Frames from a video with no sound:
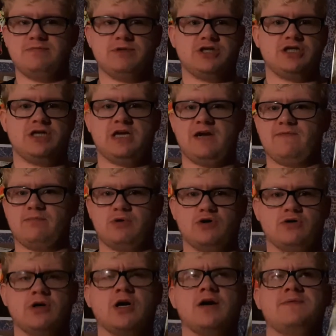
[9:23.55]
But she didn't have a
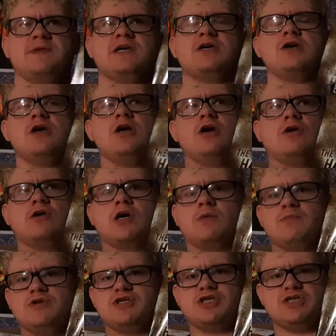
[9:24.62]
broken arm. I think her
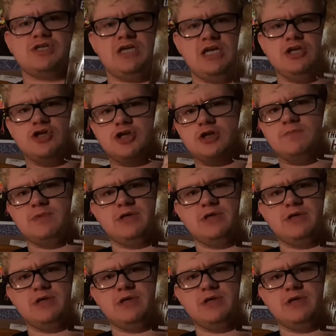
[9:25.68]
arm was just injured,